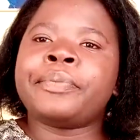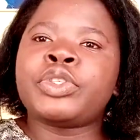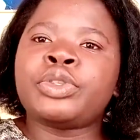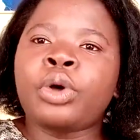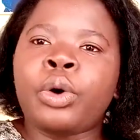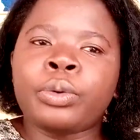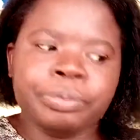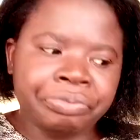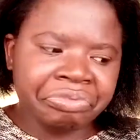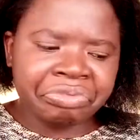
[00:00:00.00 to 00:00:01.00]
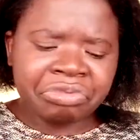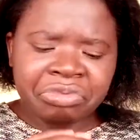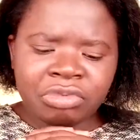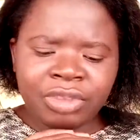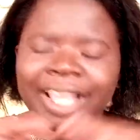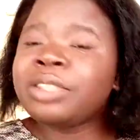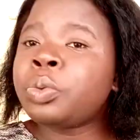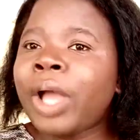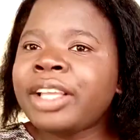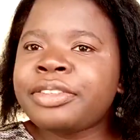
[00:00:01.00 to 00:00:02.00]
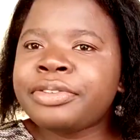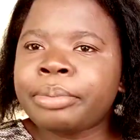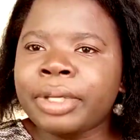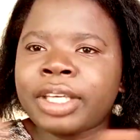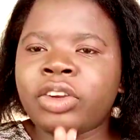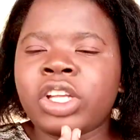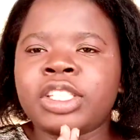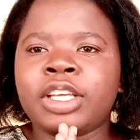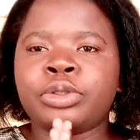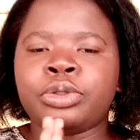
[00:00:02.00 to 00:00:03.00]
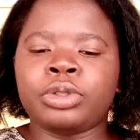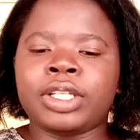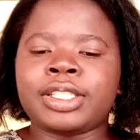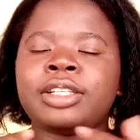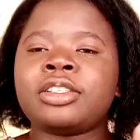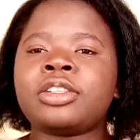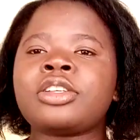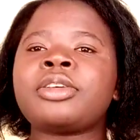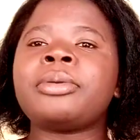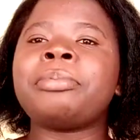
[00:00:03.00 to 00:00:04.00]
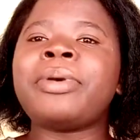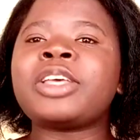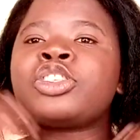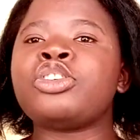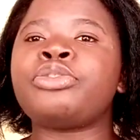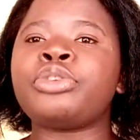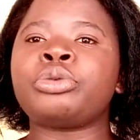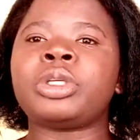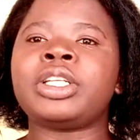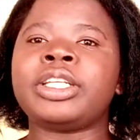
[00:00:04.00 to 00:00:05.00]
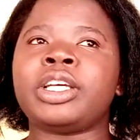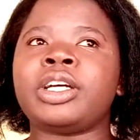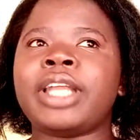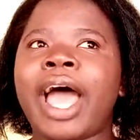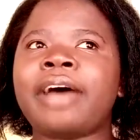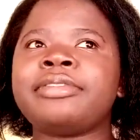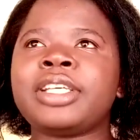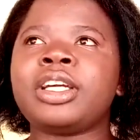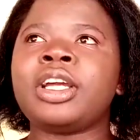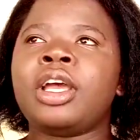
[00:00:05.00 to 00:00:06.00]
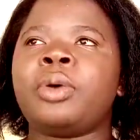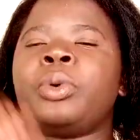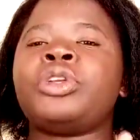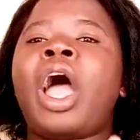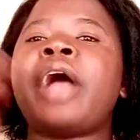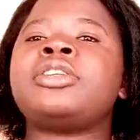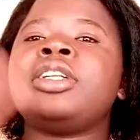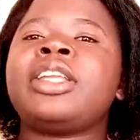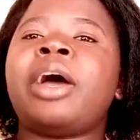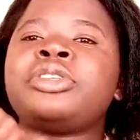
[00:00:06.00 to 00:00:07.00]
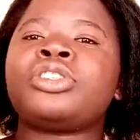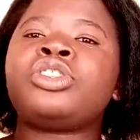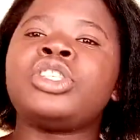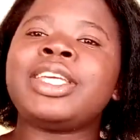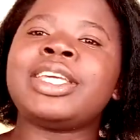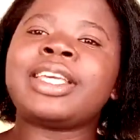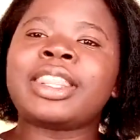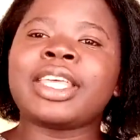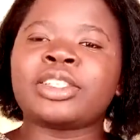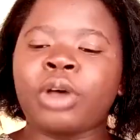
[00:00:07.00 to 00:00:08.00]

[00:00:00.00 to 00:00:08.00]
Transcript: so it worked for me, creating a to-do list, and it also makes you feel really good after, when you're actually now just ticking things